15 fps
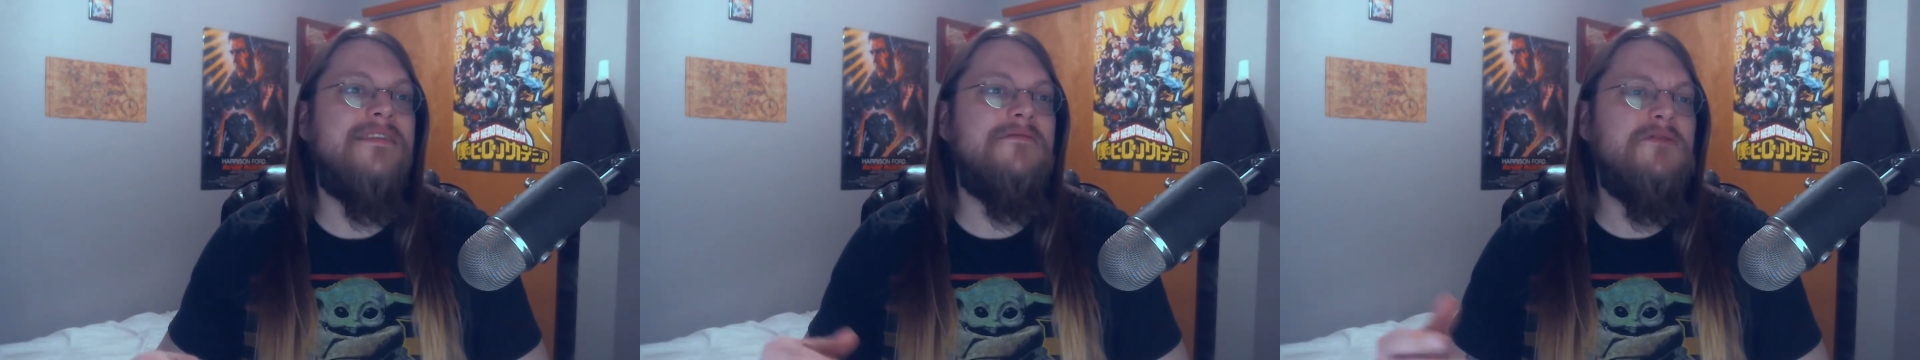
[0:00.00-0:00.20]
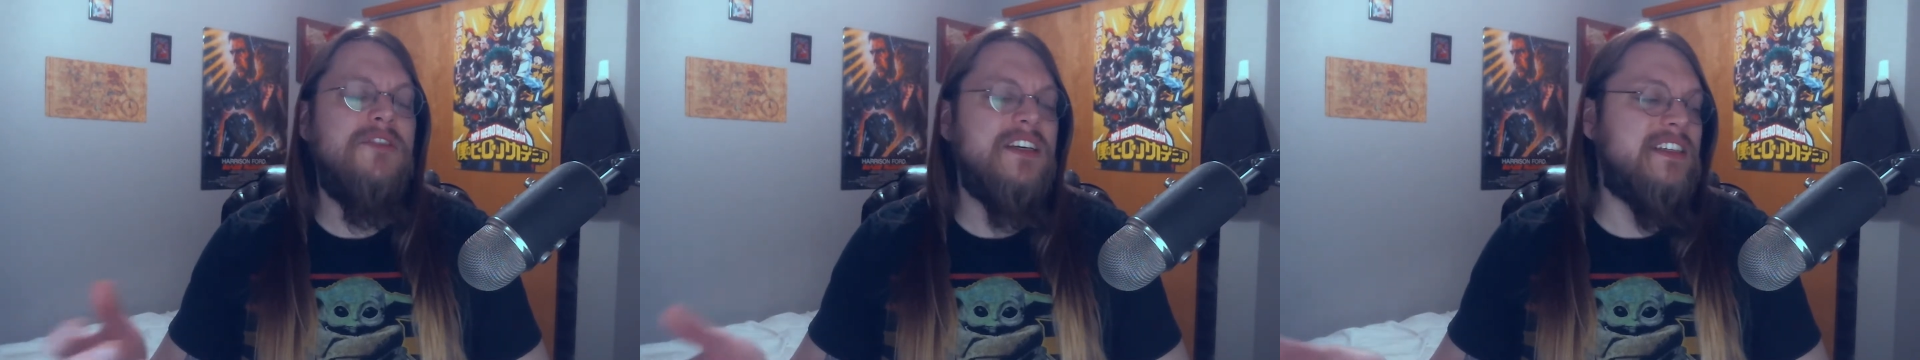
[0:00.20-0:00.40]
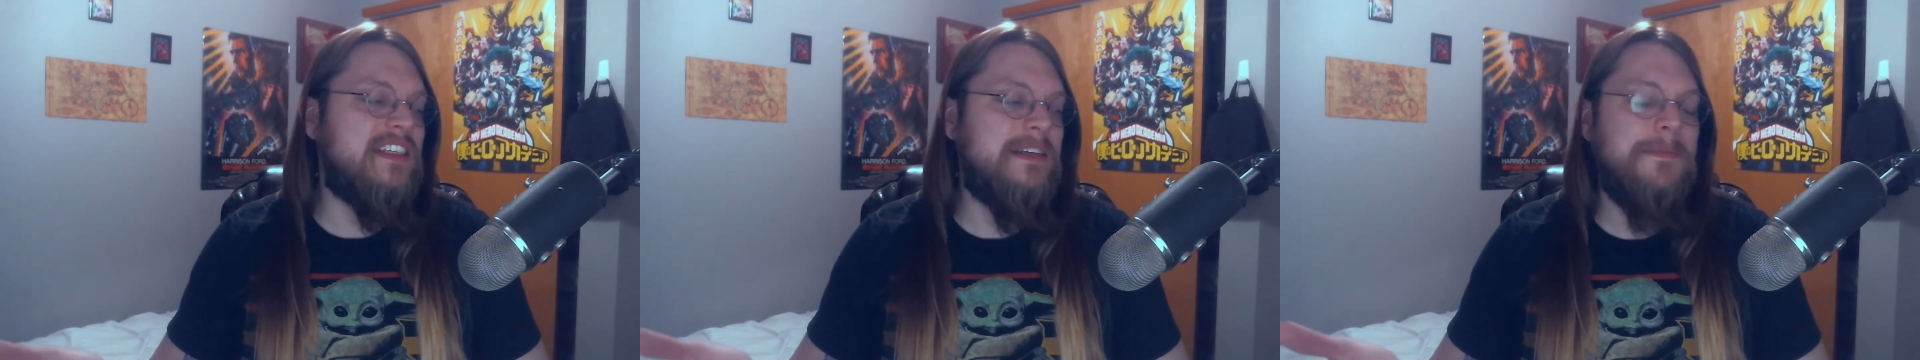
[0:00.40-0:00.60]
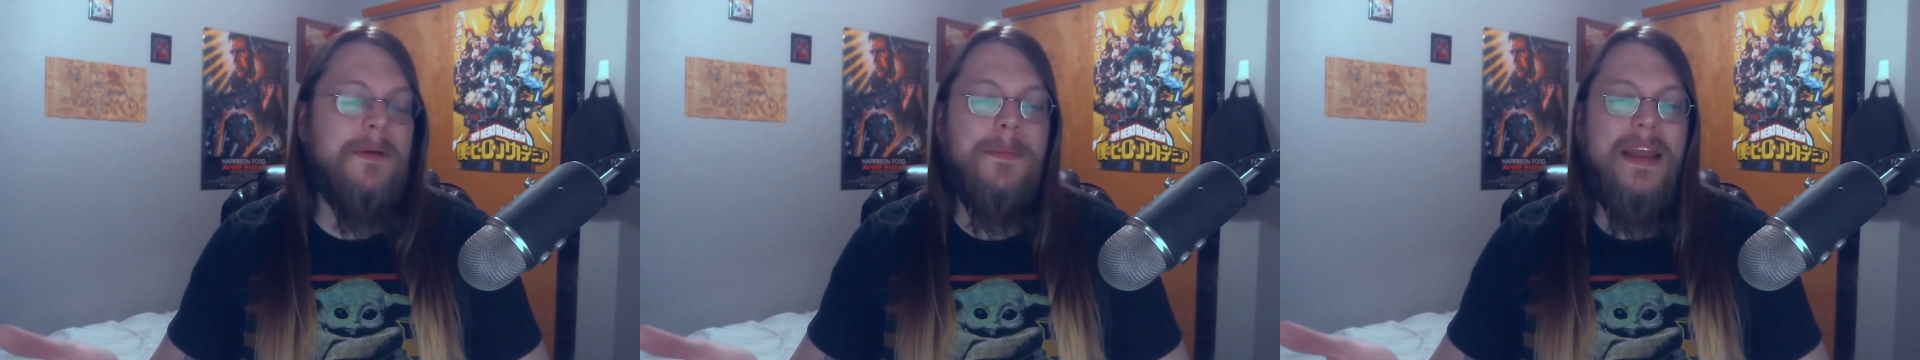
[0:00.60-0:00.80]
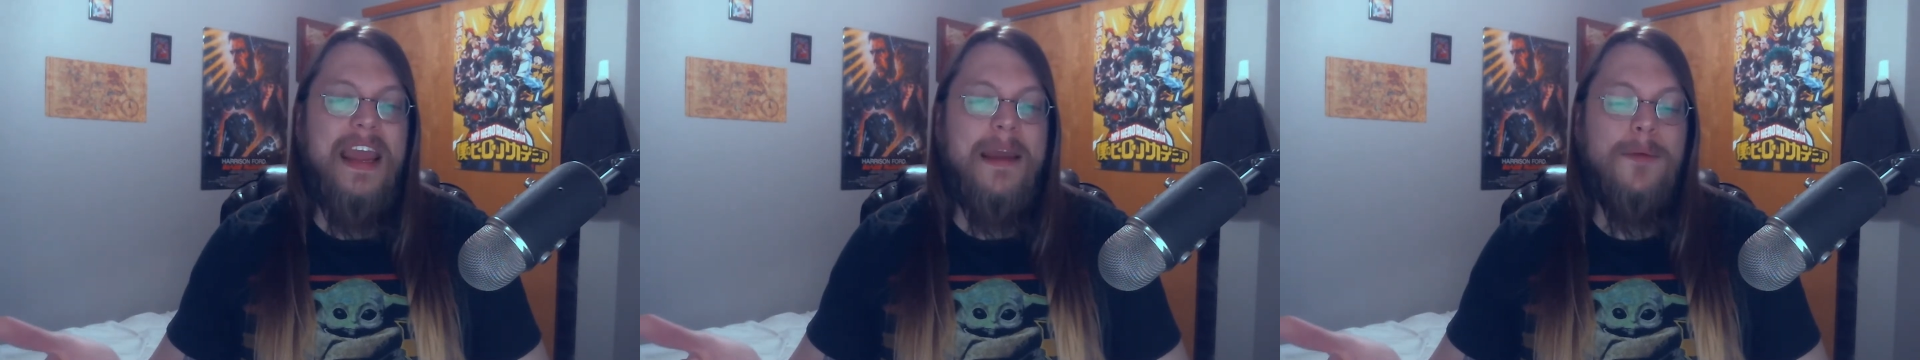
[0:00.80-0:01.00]
Doesn't seem to
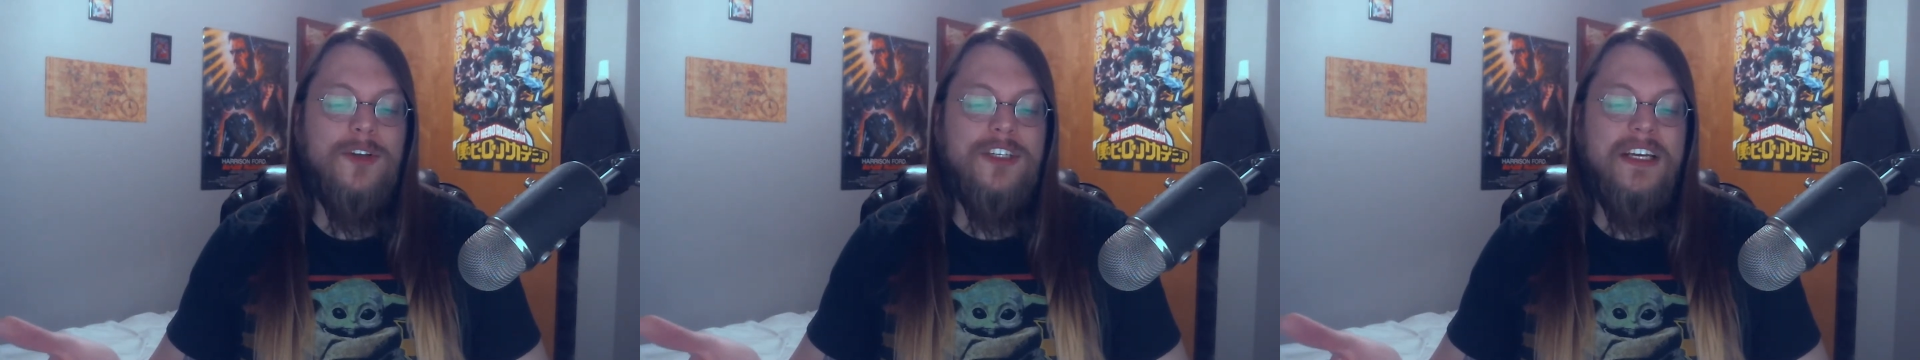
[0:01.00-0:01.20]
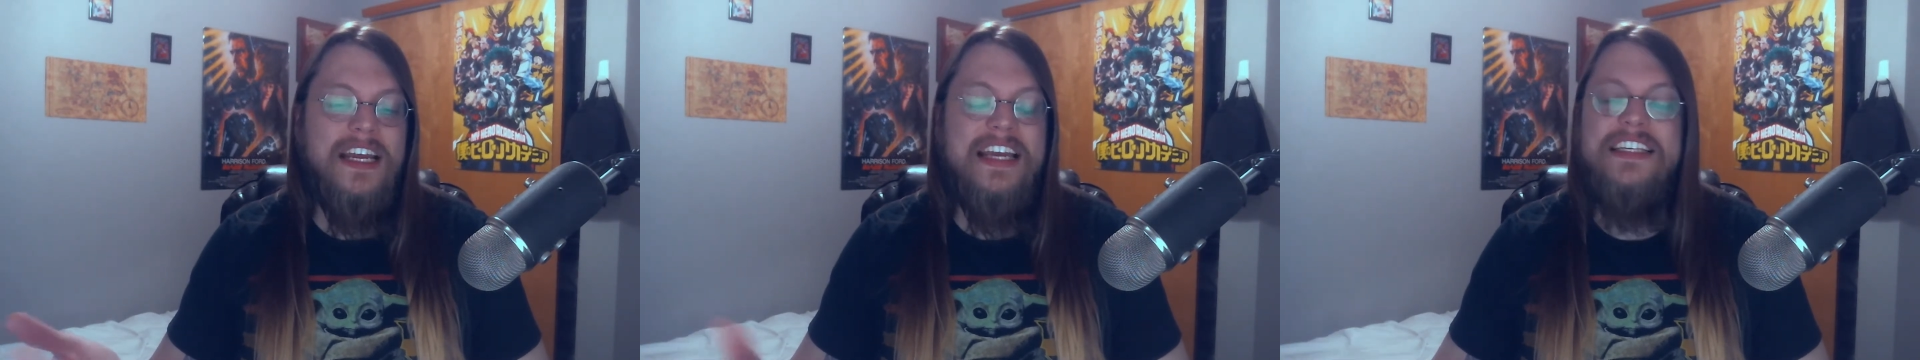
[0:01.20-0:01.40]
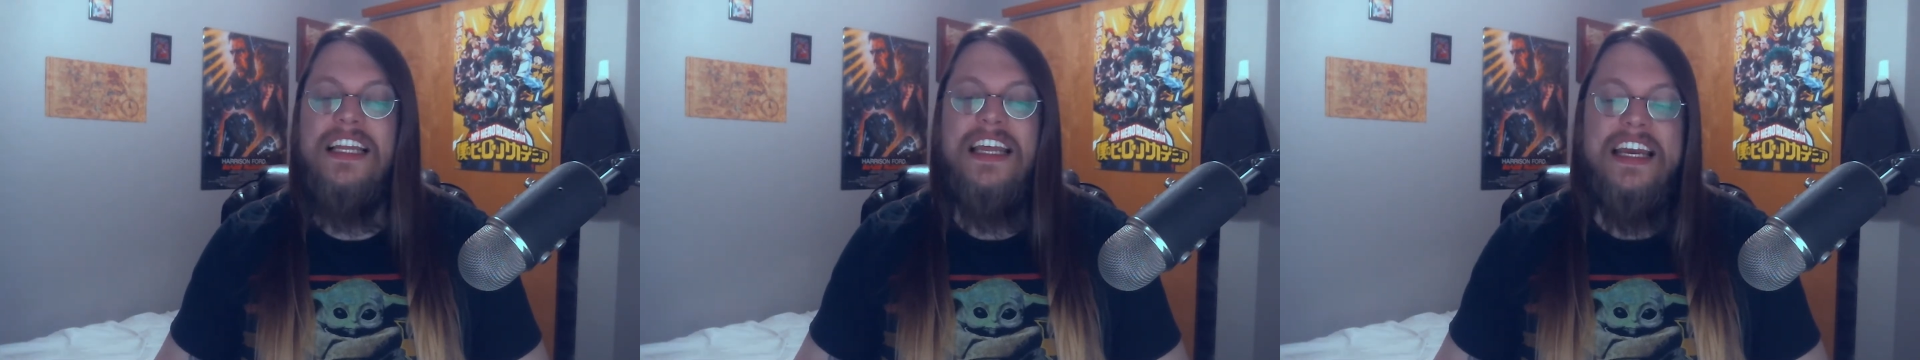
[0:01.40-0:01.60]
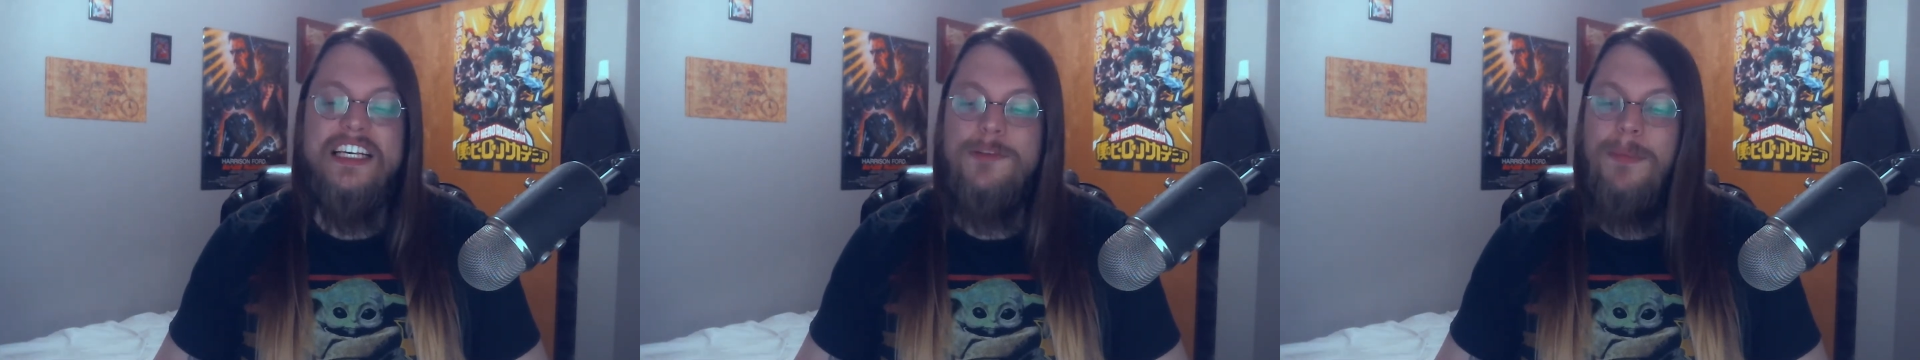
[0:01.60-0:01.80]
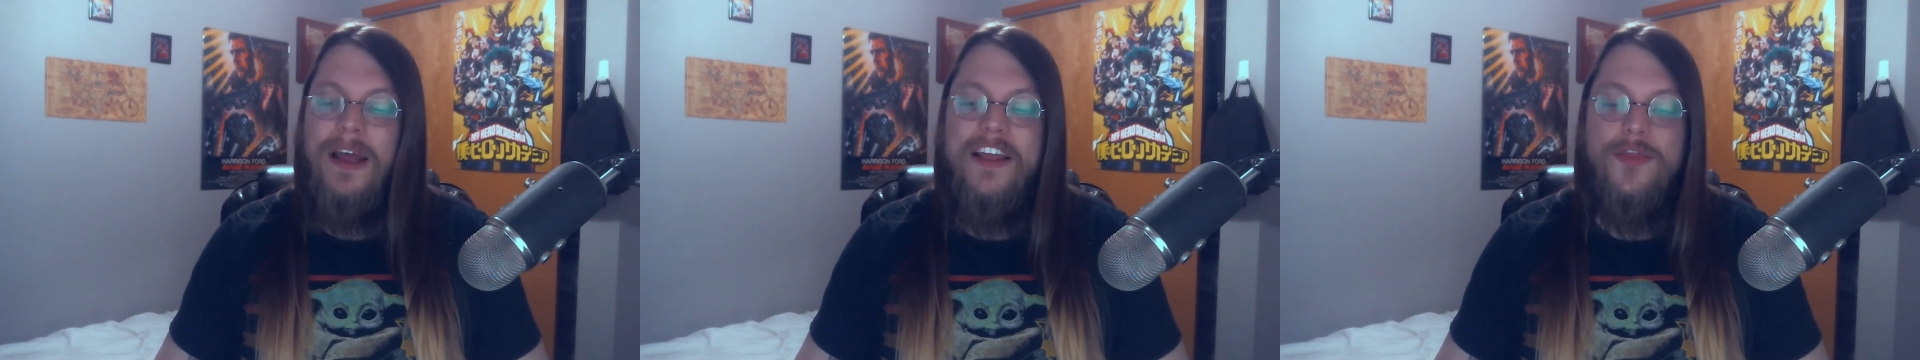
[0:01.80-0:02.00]
be able to easily
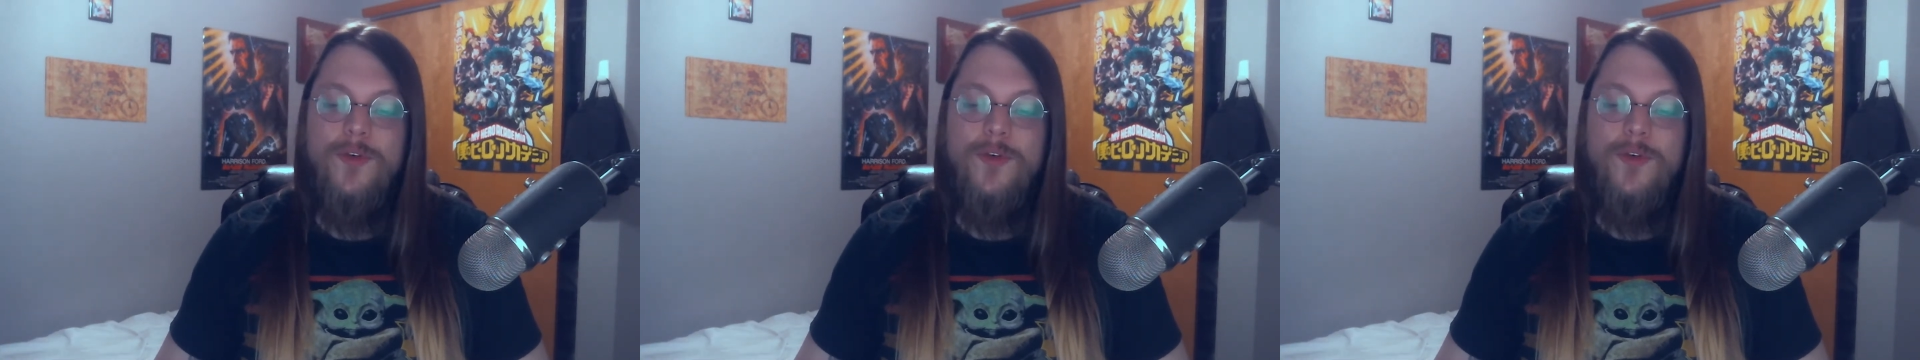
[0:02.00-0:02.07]
explain